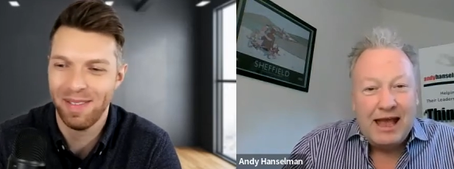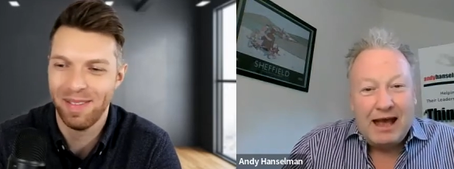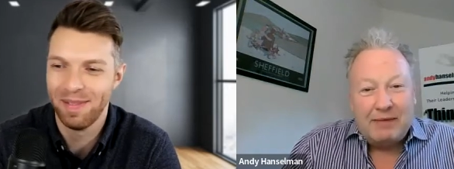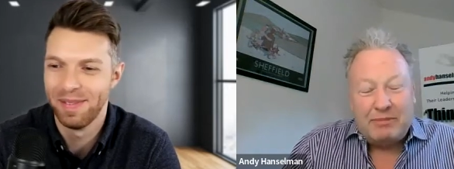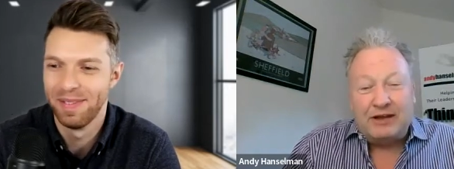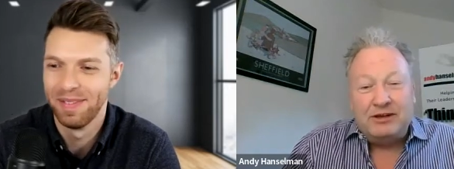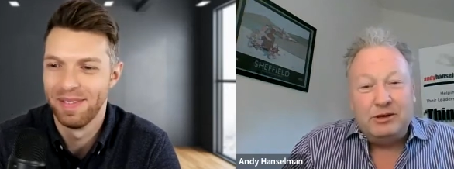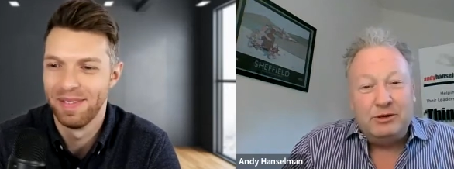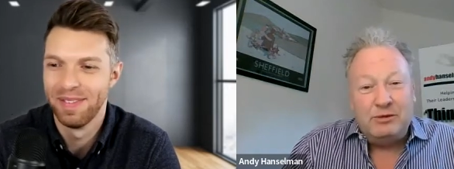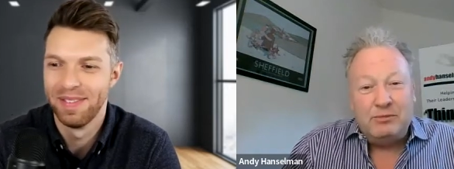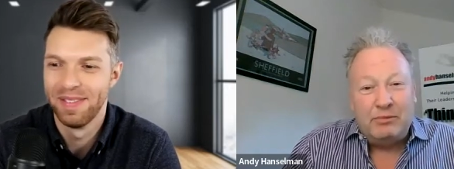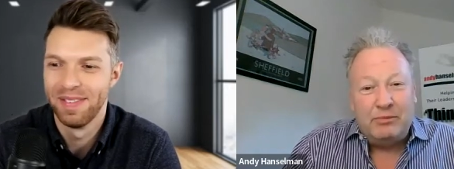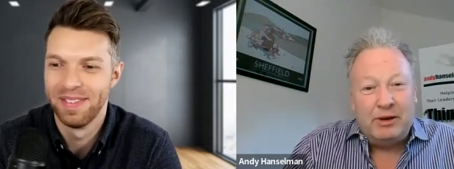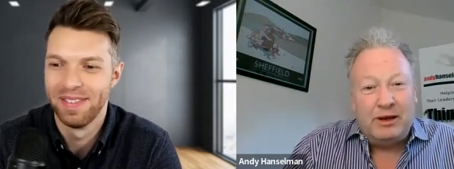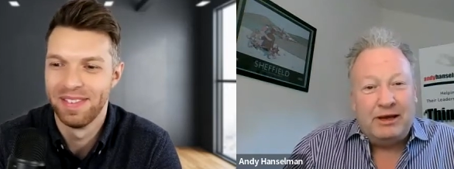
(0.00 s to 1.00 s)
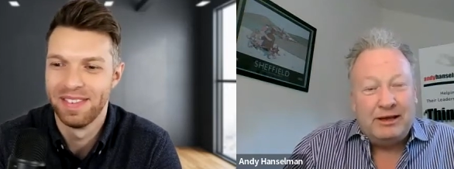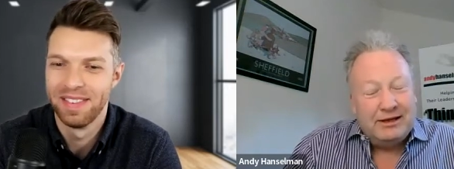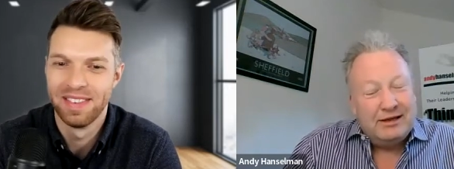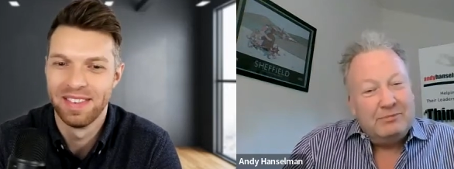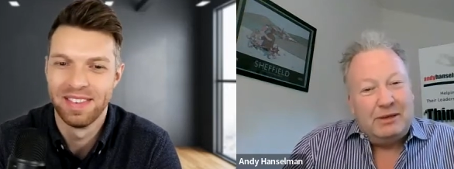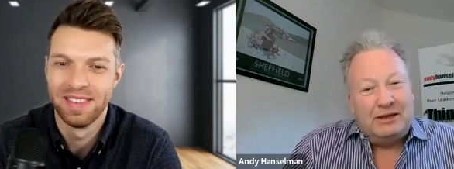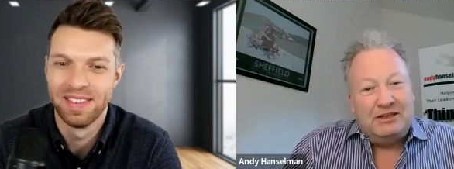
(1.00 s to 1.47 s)
Speaker 1: But I do remember
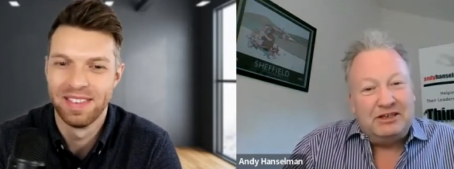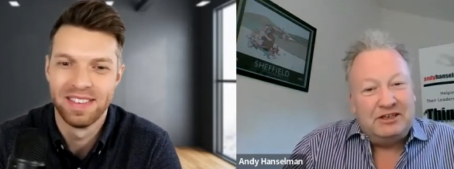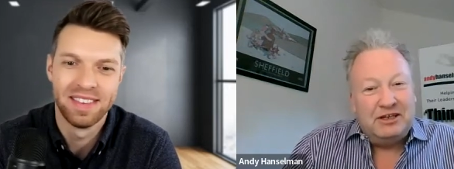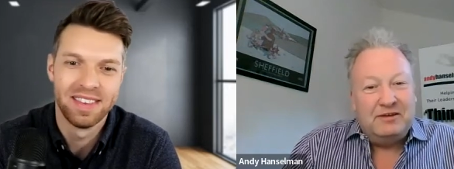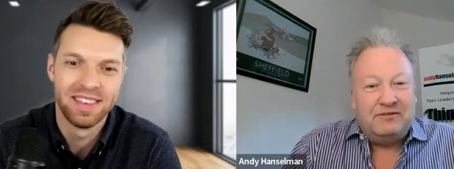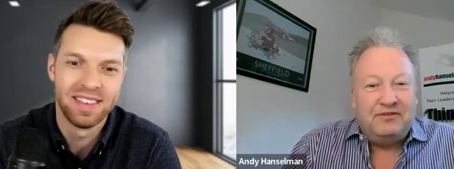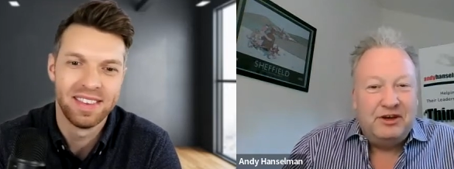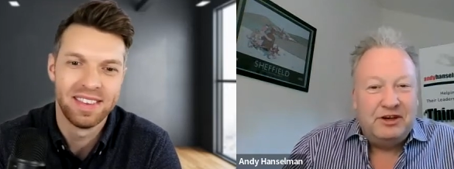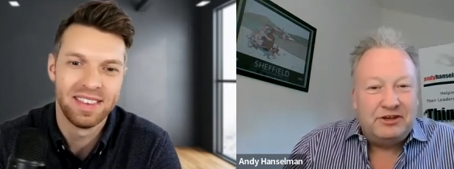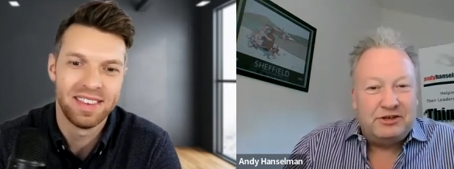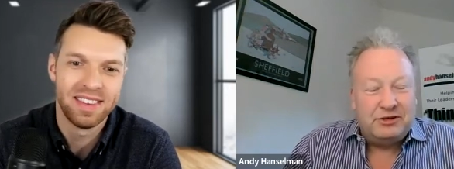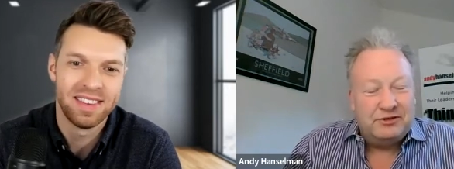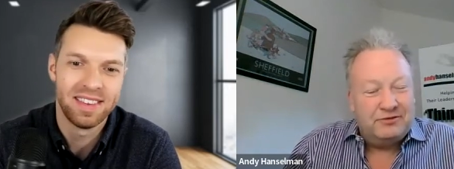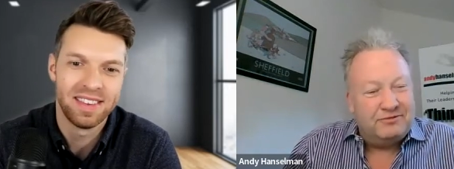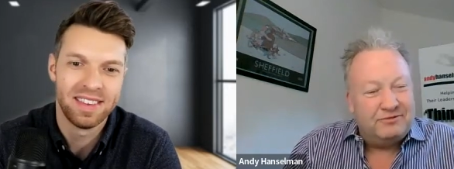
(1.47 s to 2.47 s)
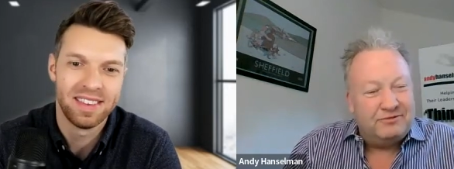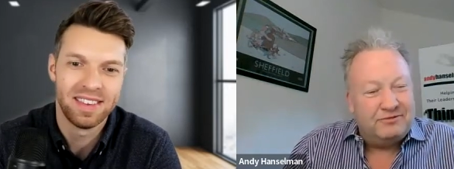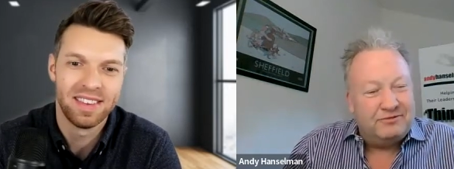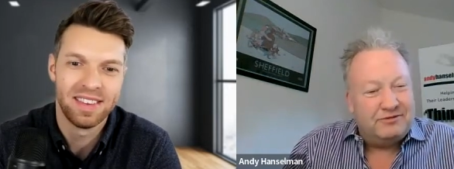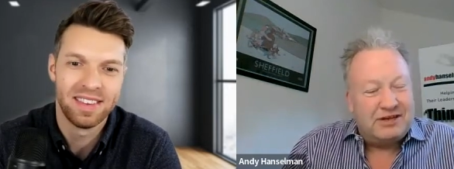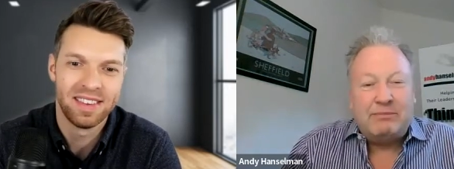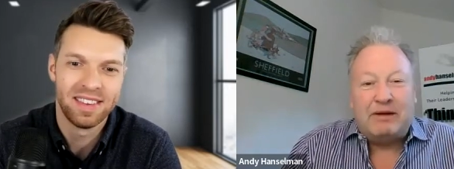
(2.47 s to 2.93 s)
my distinct first sort of
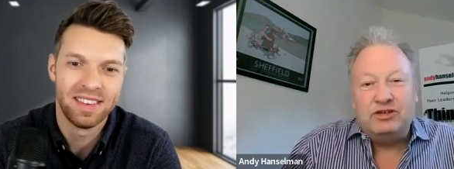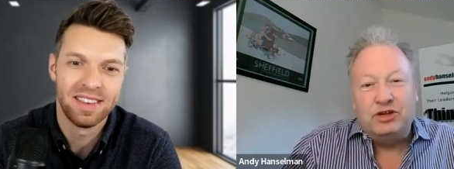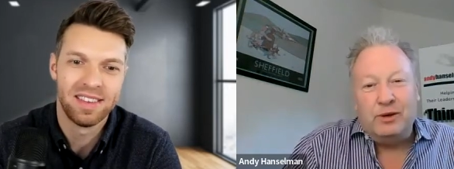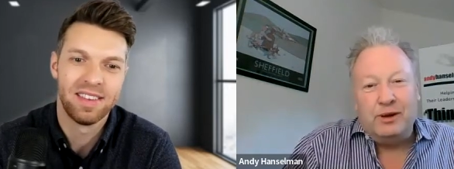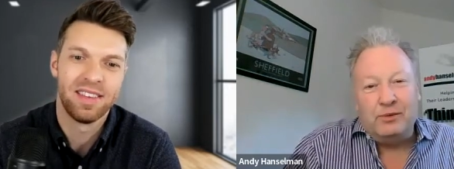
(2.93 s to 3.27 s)
time having to